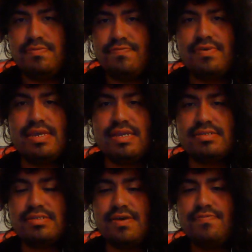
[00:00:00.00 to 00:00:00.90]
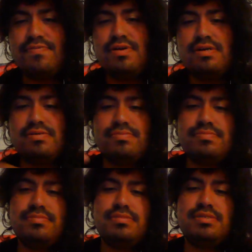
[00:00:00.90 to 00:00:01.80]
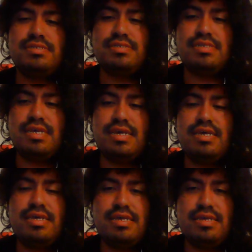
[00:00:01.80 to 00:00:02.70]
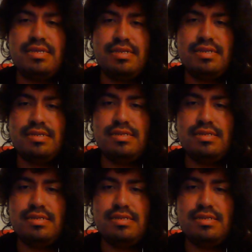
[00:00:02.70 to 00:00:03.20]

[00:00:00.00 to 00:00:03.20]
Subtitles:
free yourself from sin.